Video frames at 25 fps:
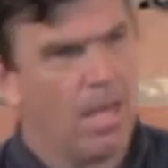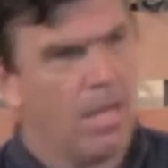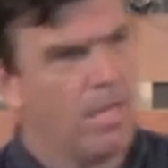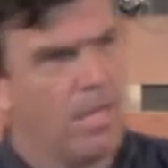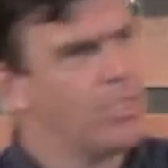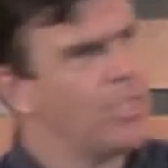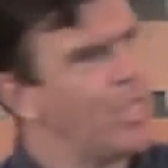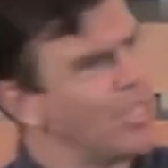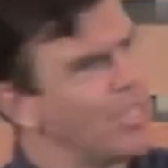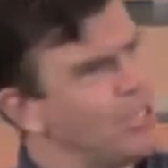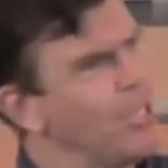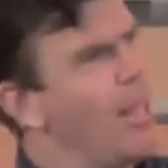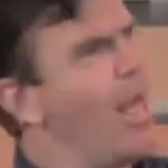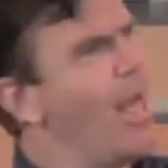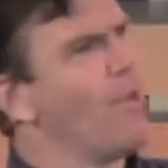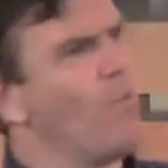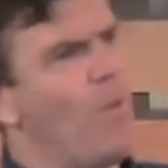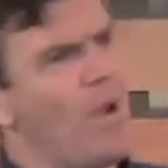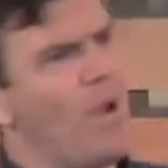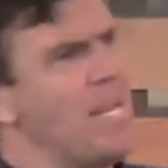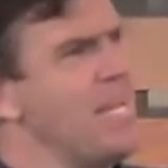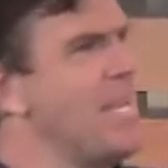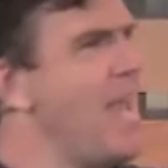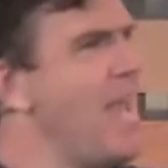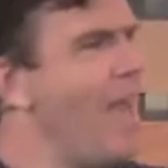Just like
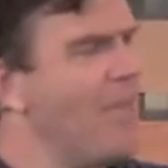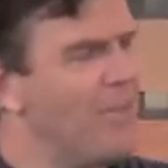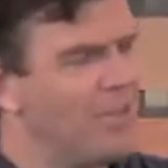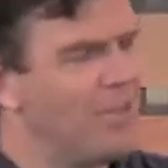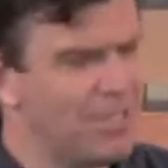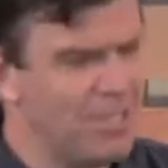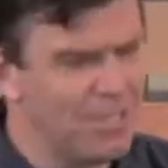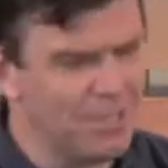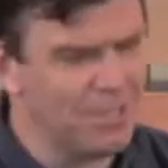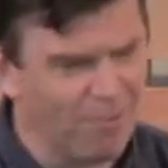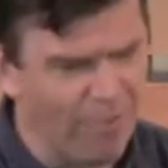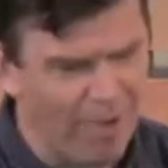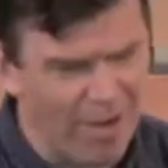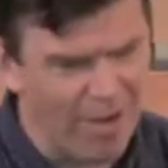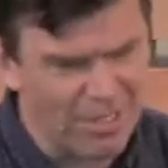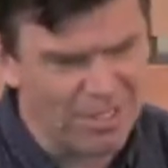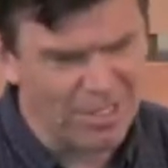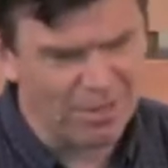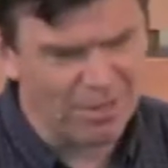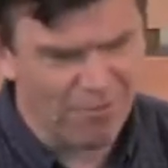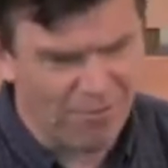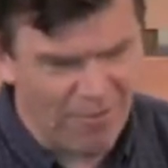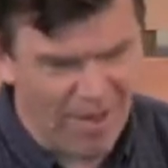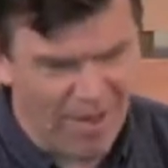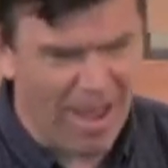when he gathers his friends
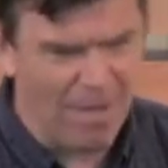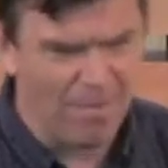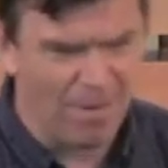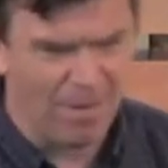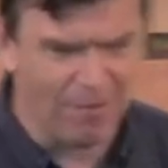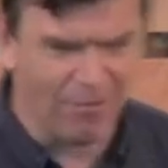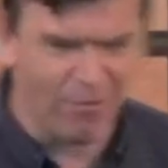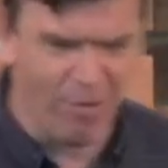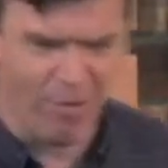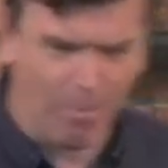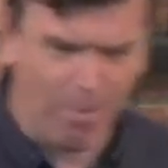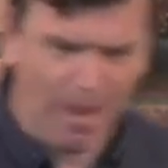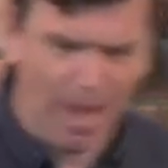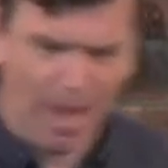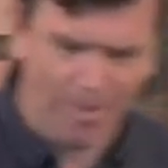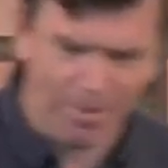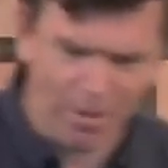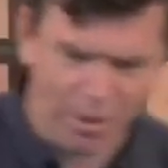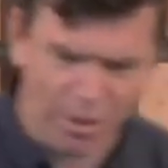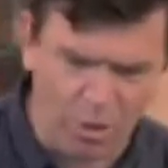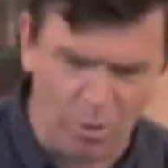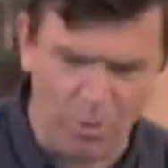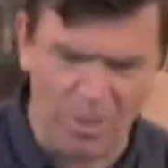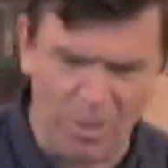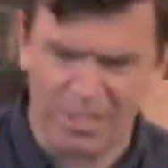and family for a
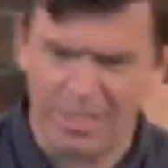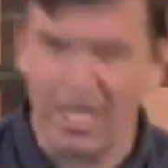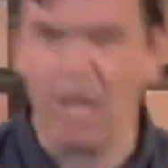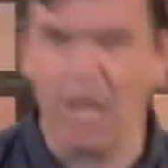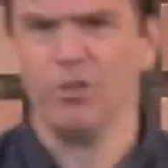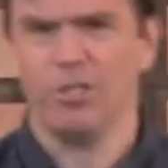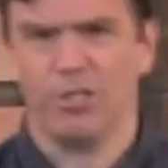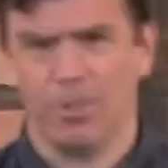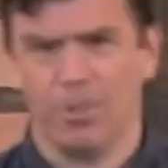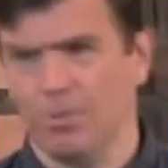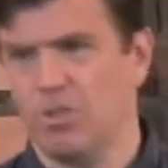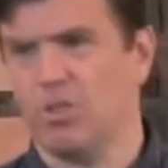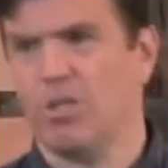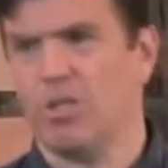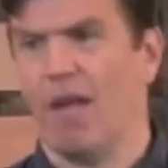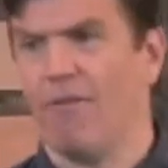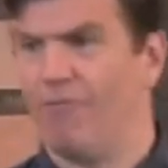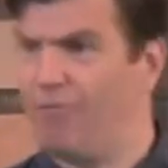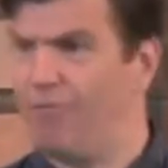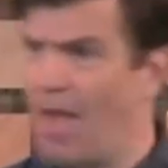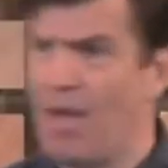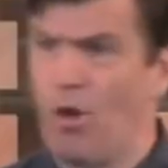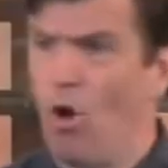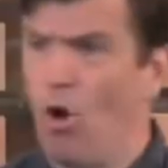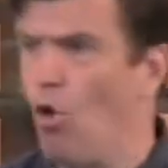barbecue and tells them
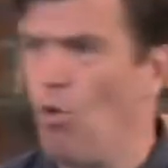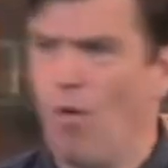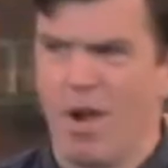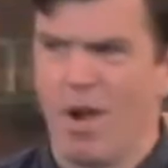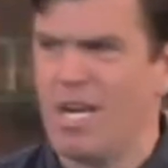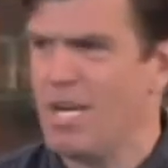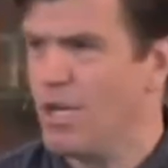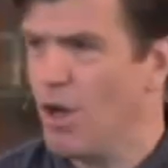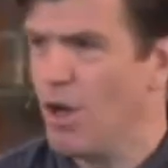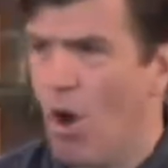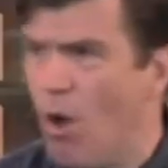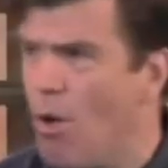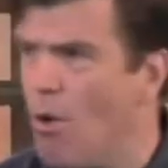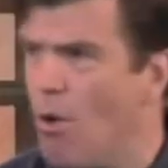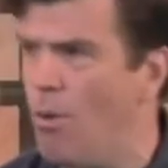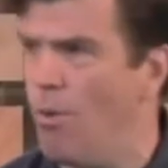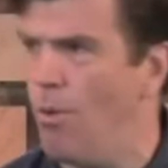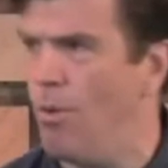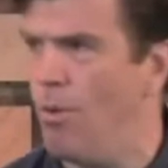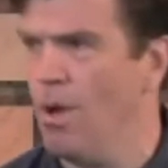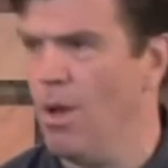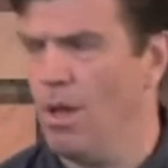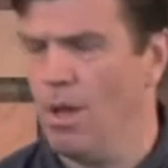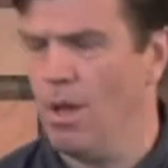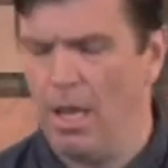stuff they already know,
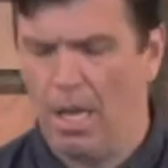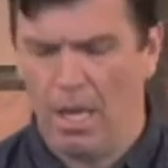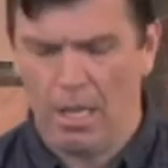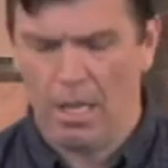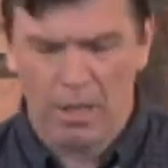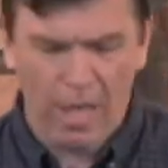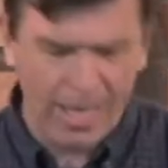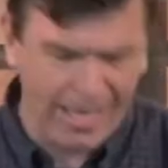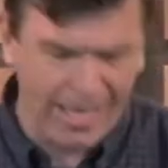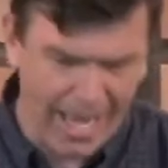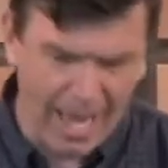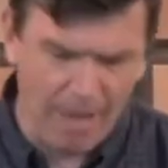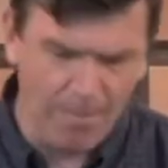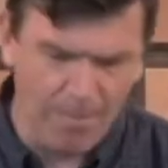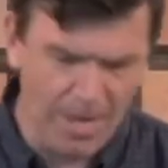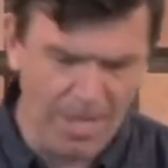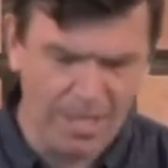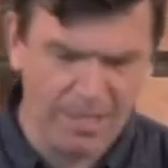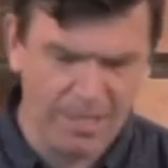like how many